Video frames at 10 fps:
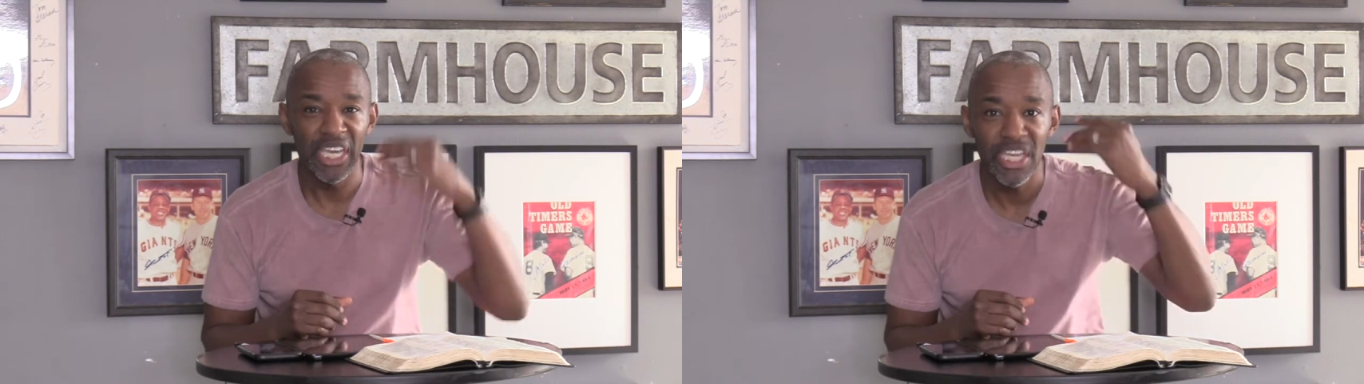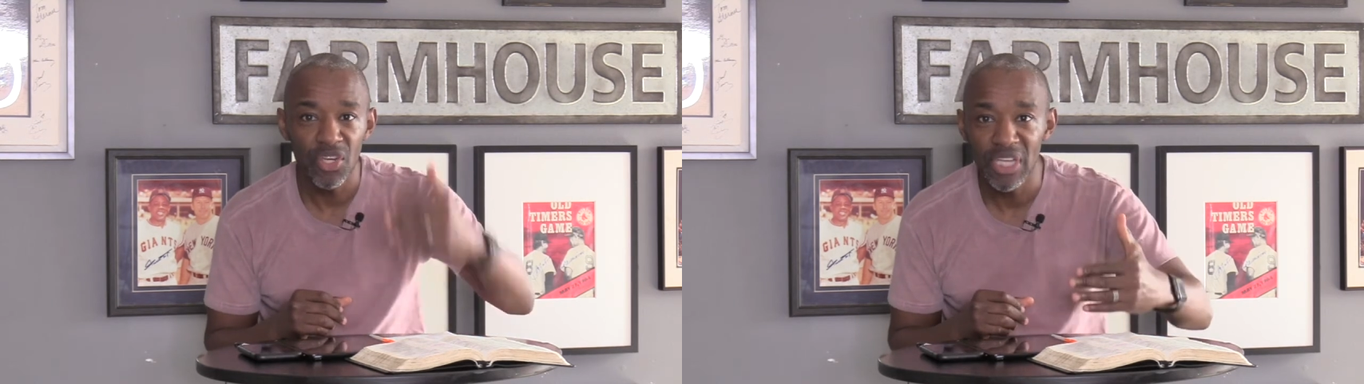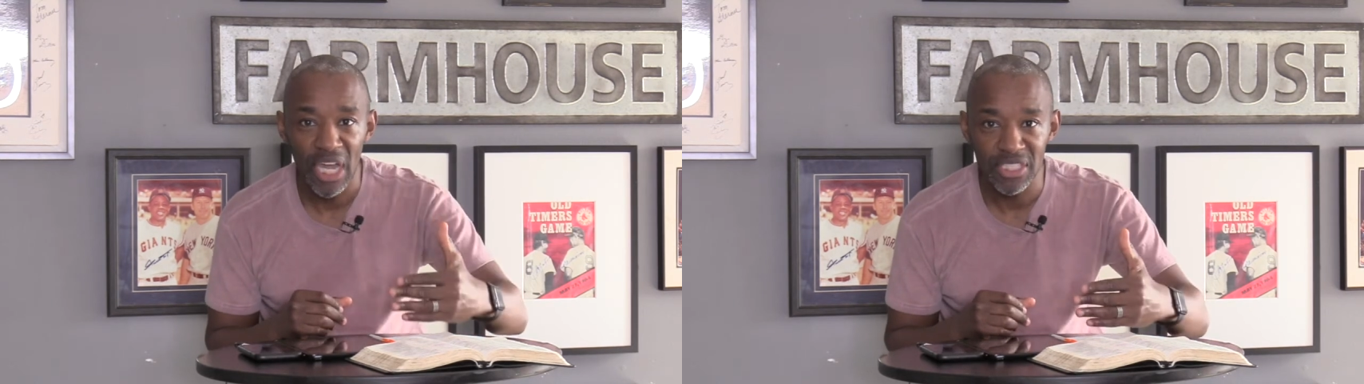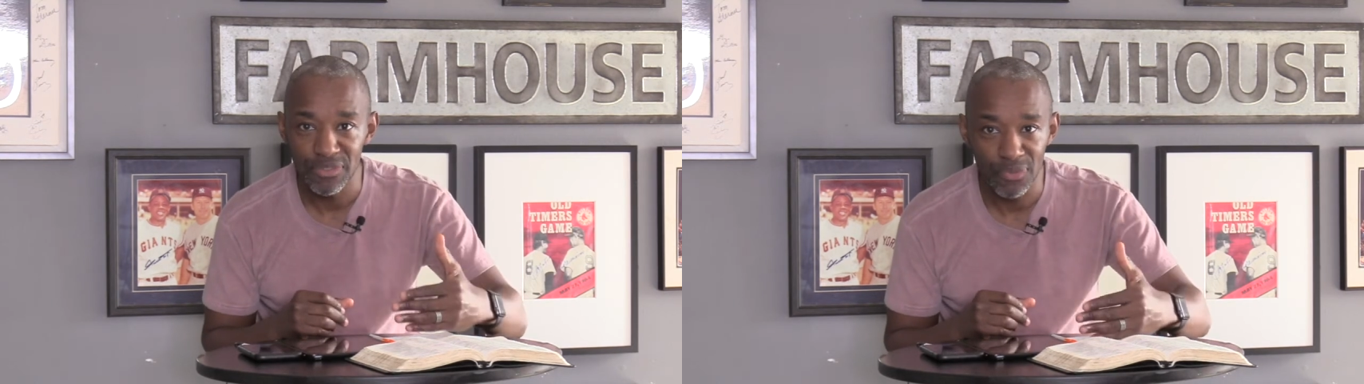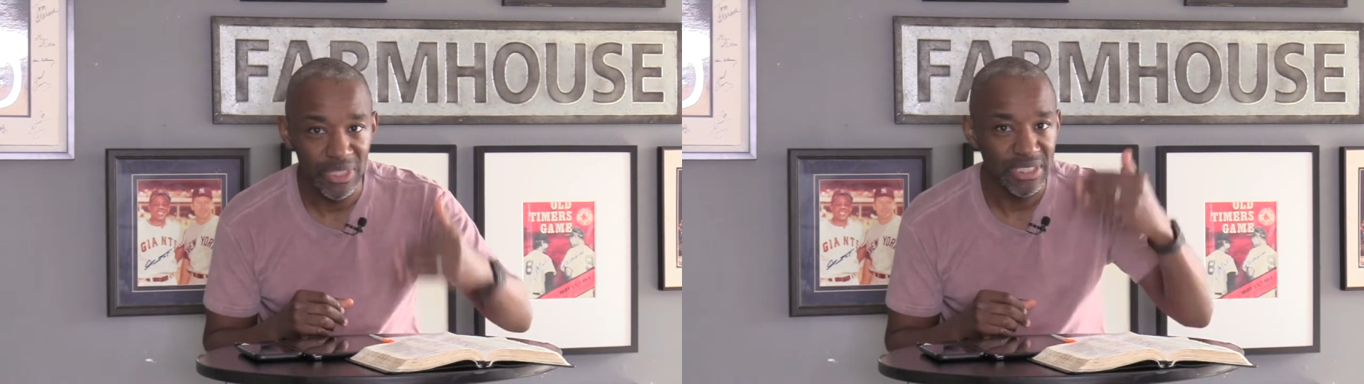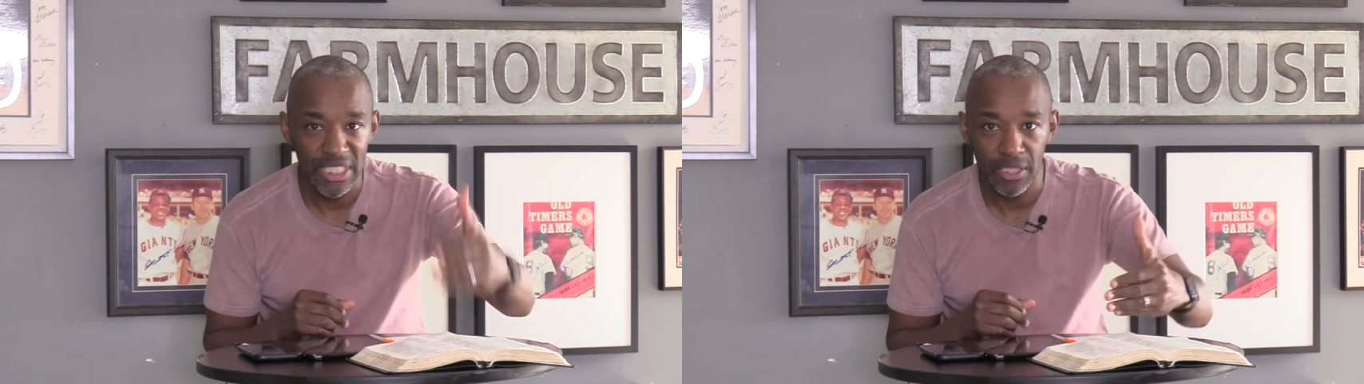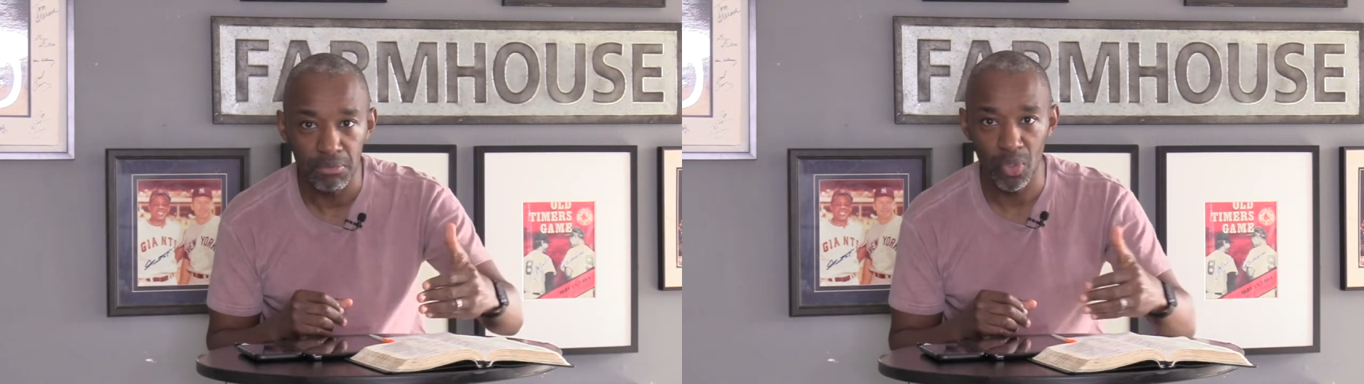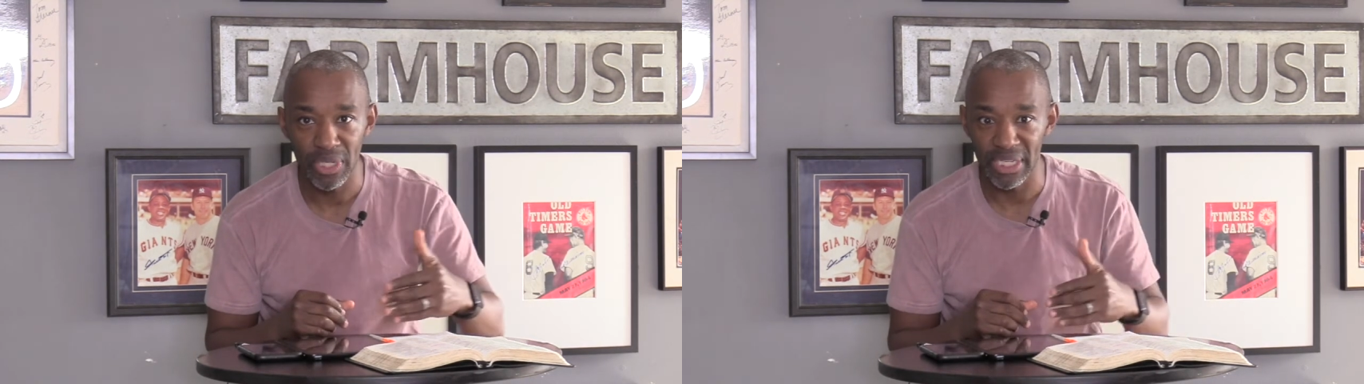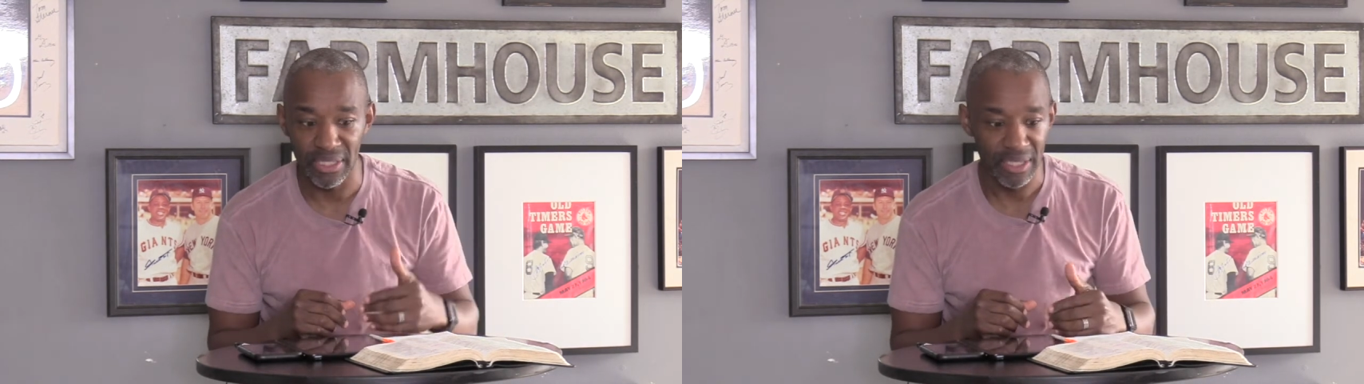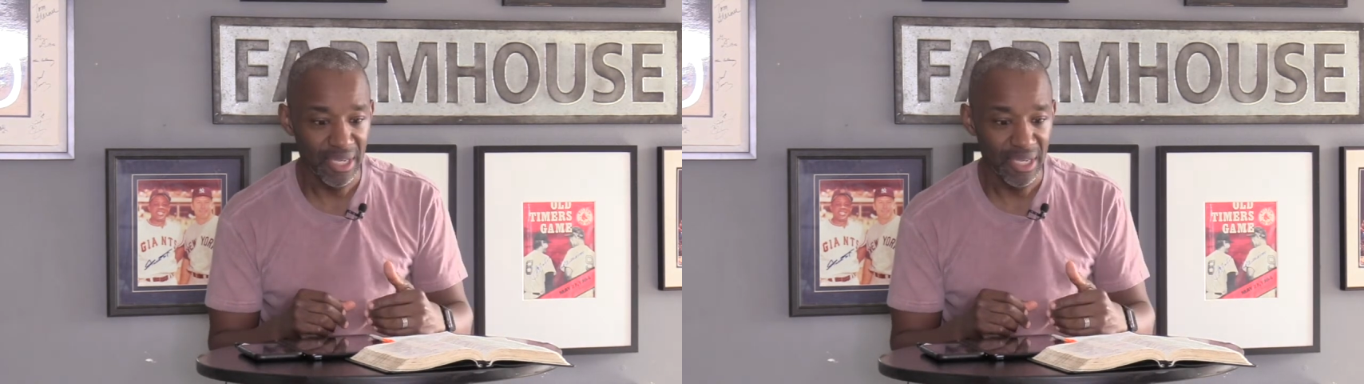hear God's voice in the morning.